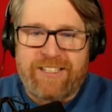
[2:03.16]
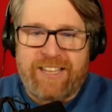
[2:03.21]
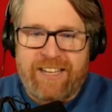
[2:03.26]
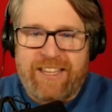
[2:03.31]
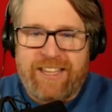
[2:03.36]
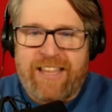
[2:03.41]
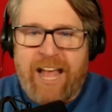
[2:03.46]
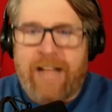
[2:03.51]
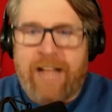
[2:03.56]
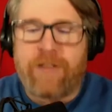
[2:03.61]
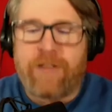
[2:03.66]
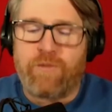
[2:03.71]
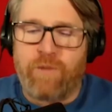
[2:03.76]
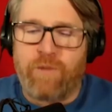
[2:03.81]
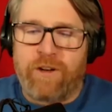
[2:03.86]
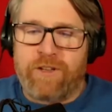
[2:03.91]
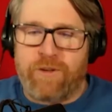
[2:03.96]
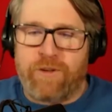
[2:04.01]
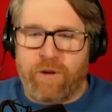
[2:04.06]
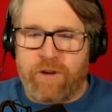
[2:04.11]
and that's
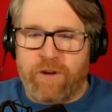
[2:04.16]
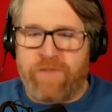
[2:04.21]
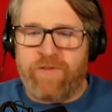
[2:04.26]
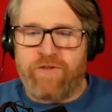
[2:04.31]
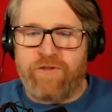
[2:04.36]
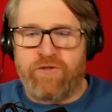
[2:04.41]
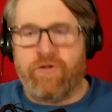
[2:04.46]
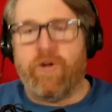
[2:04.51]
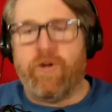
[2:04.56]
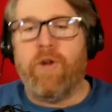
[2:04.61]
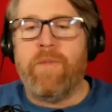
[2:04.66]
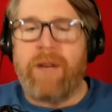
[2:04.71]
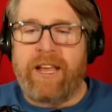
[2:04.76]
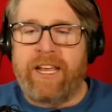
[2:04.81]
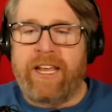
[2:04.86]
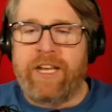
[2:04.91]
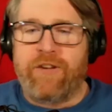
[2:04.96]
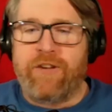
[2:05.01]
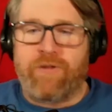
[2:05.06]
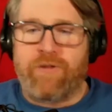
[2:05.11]
what sort of drew my
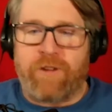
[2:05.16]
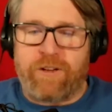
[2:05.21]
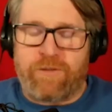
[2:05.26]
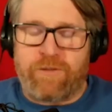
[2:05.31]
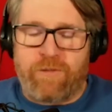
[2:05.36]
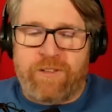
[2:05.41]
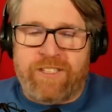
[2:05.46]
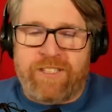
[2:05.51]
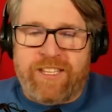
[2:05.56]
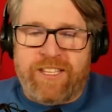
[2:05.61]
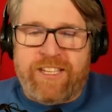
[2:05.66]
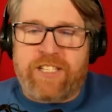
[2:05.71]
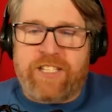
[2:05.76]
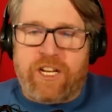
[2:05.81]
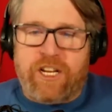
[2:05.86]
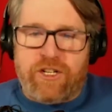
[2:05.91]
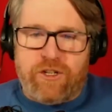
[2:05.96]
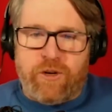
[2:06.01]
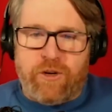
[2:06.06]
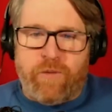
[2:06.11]
interest was the
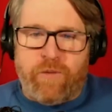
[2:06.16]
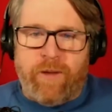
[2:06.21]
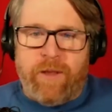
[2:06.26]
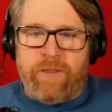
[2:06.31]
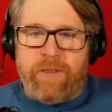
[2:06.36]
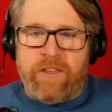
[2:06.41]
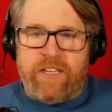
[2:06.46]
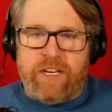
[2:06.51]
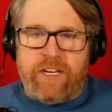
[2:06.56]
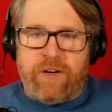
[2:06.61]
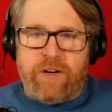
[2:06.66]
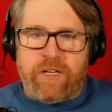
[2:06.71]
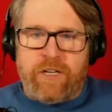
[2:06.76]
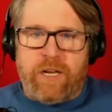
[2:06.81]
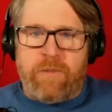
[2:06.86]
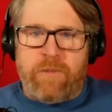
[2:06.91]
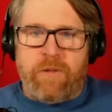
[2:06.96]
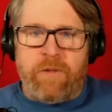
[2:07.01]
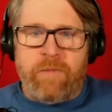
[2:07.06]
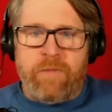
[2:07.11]
discussion around the dinner
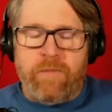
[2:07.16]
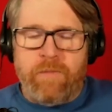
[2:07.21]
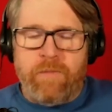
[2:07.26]
table.